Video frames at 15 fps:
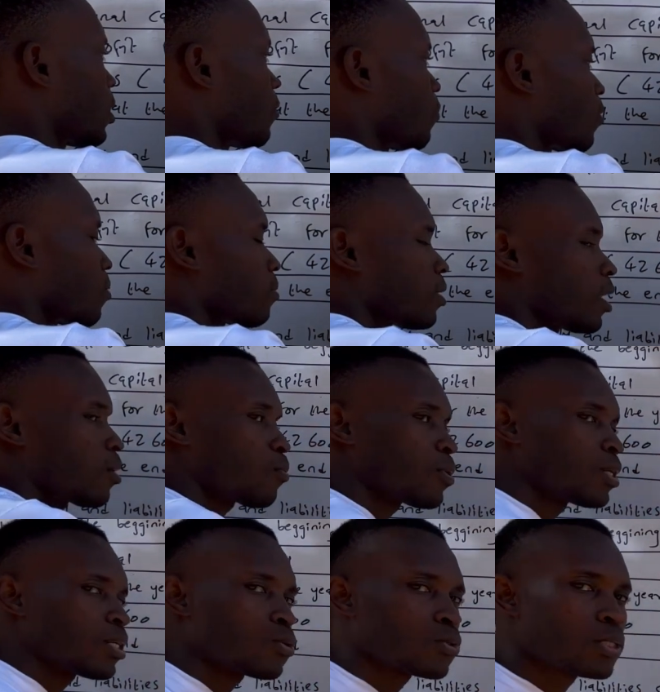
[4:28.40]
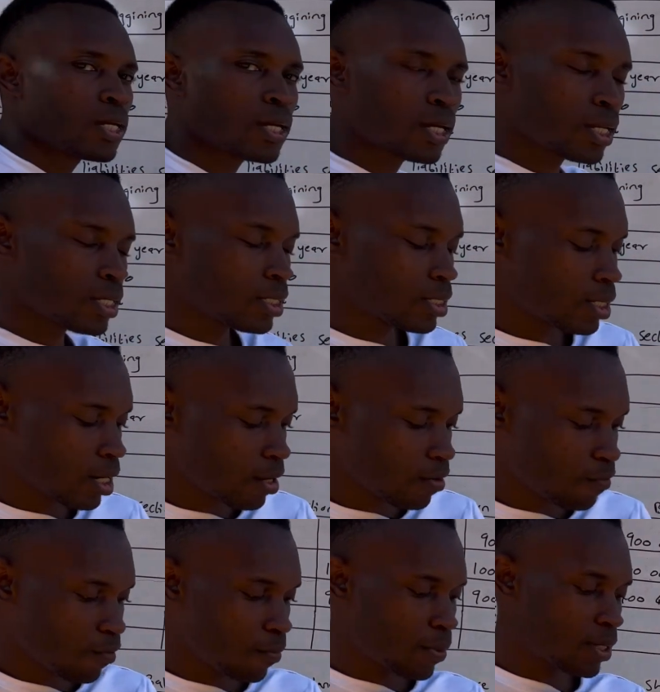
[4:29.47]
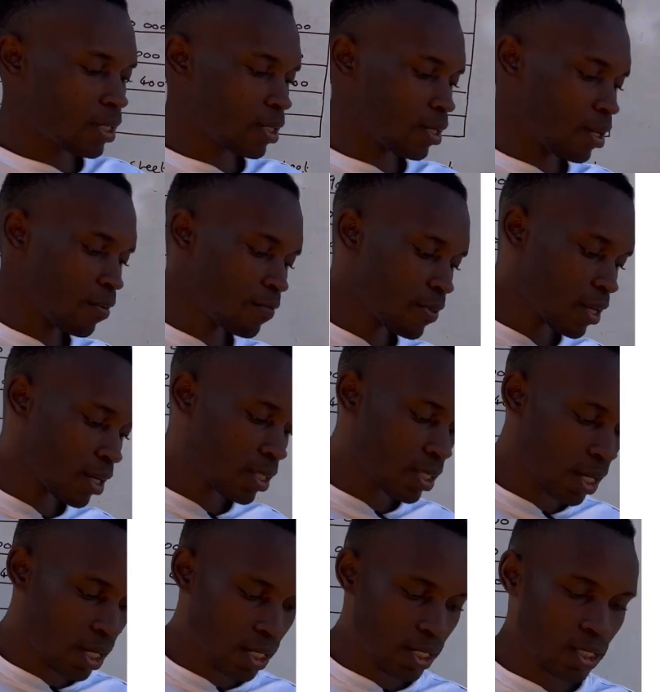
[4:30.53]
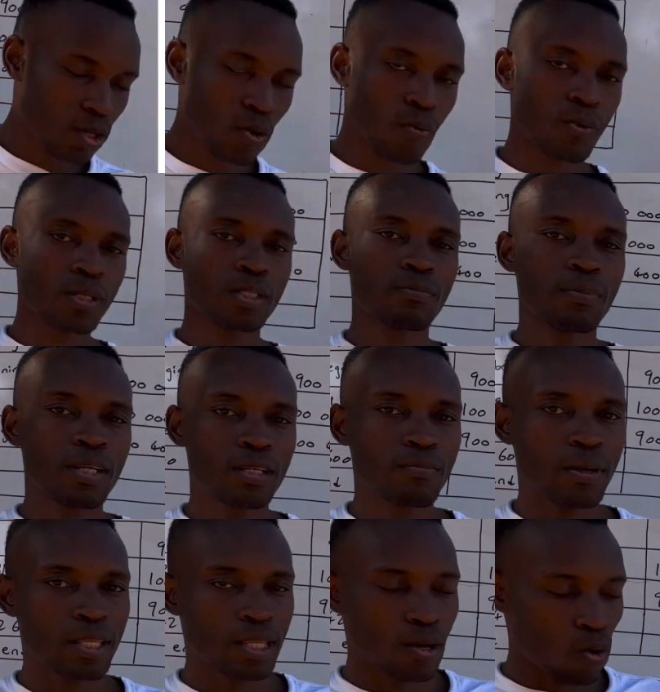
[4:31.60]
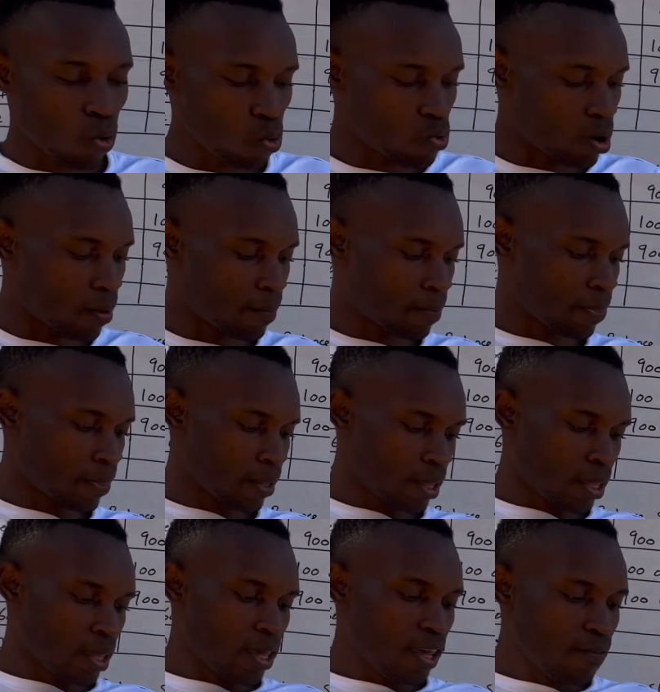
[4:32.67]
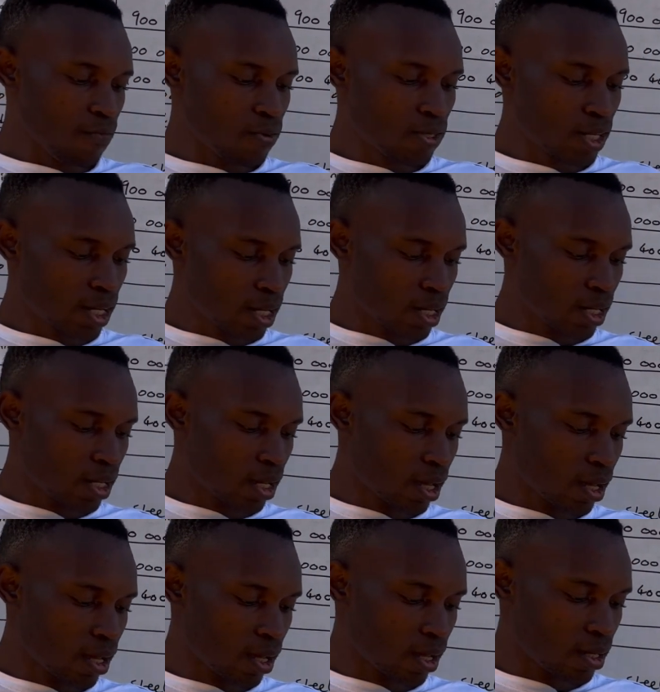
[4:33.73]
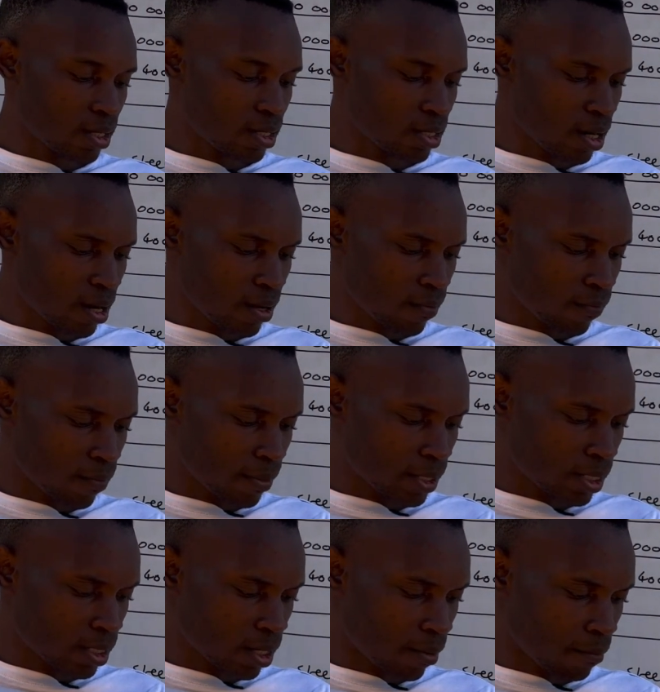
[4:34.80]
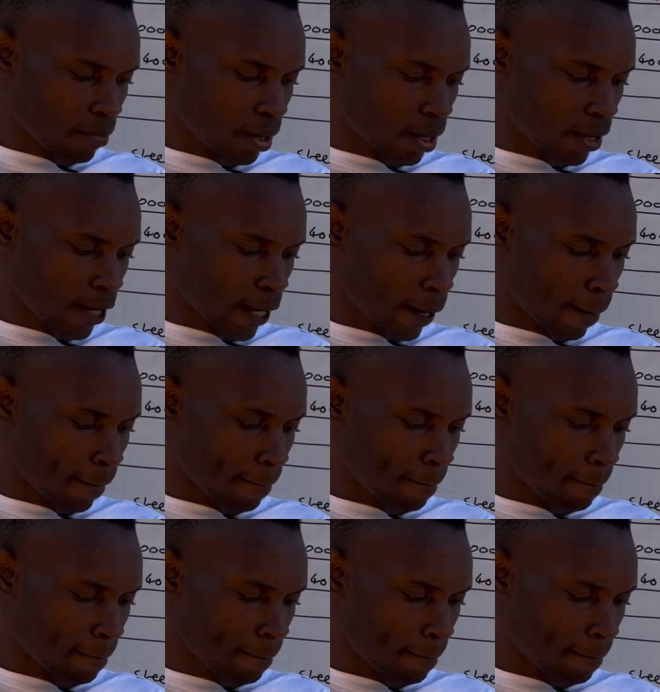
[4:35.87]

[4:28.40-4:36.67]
From there, we need to check additional information if there is any drawings made by the owner. If you check additional information number,